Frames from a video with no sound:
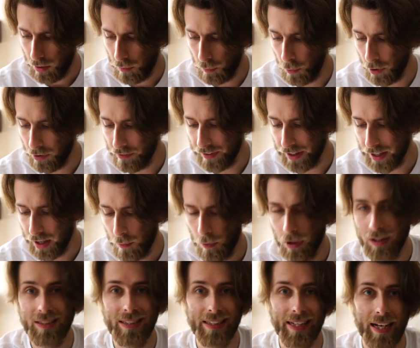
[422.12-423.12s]
One thing I
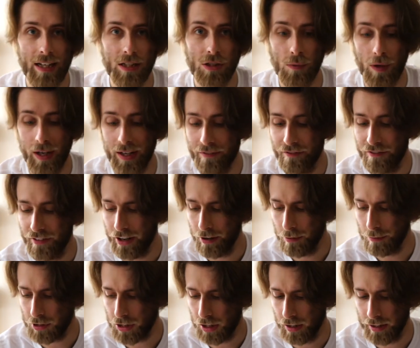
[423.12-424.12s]
wanted to get as well in
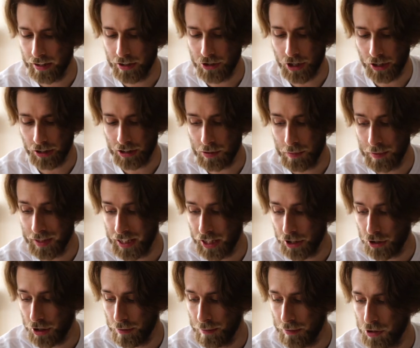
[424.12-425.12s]
Fareham was kind of the
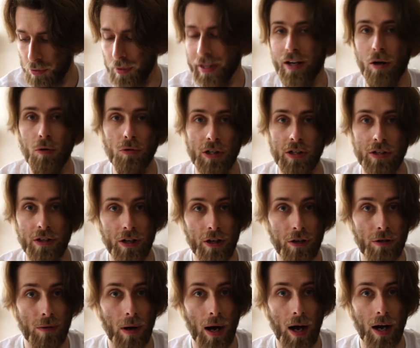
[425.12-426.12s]
juxtaposition between old and
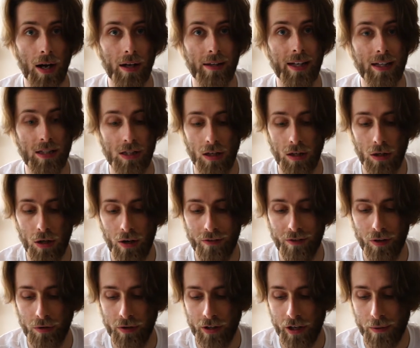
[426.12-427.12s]
new. There's a lot of
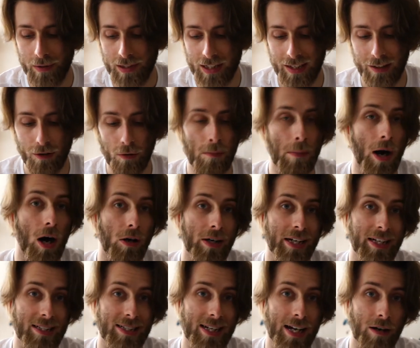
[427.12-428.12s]
old and new. It's a little
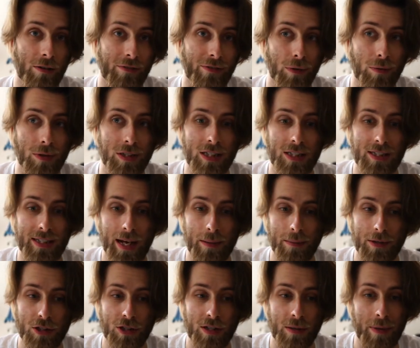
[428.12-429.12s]
market town that was
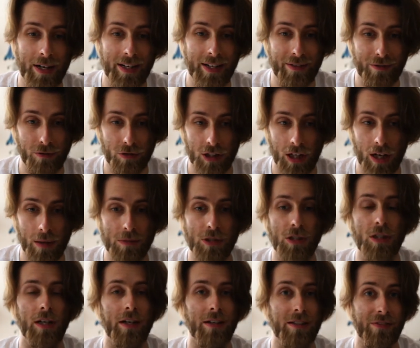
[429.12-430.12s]
established in the medieval times
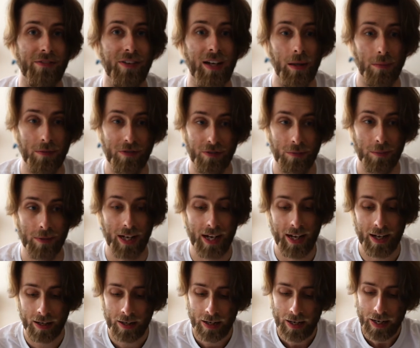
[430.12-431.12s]
and kind of developed from
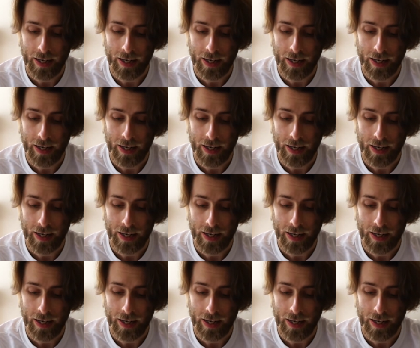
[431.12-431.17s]
there.